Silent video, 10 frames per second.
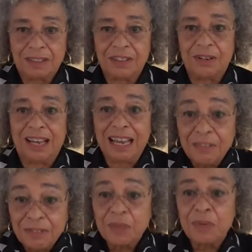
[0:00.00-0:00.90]
So
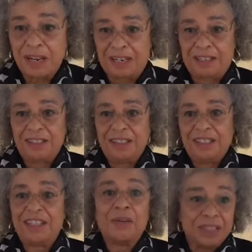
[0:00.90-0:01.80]
everywhere
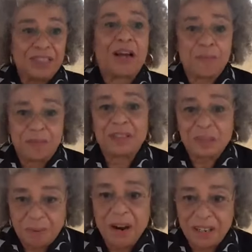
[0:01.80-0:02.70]
there was a
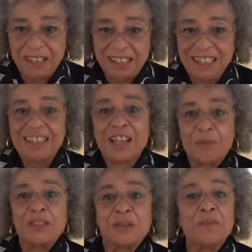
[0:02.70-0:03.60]
Communist Party,
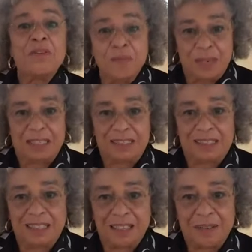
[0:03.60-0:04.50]
there was a
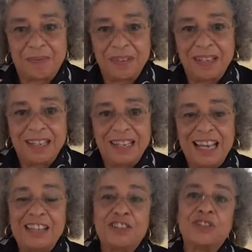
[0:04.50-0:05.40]
movement.
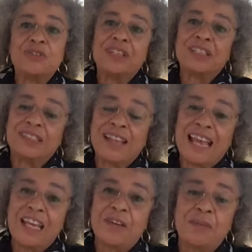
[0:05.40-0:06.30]
And to this
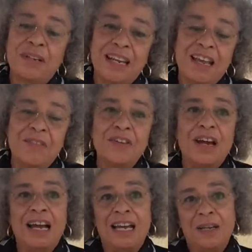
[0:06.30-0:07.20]
day,
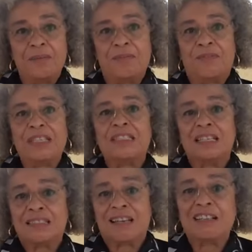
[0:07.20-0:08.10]
whenever I
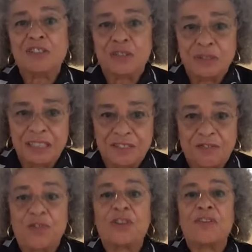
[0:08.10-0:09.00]
visit
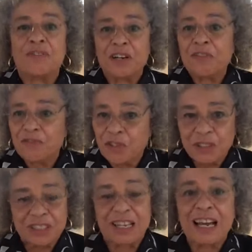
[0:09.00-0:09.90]
countries for the very
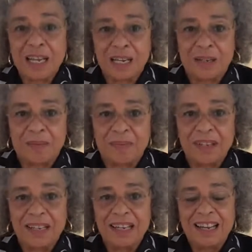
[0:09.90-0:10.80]
first time,
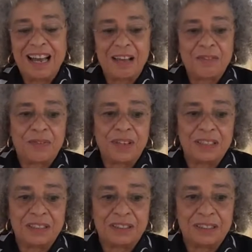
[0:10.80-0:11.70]
I
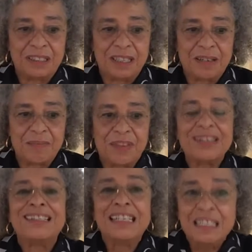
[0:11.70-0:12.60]
feel
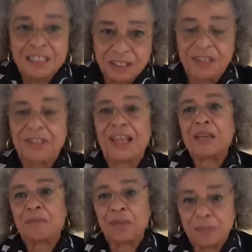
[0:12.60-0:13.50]
the need to
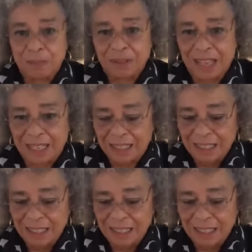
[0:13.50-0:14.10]
thank people.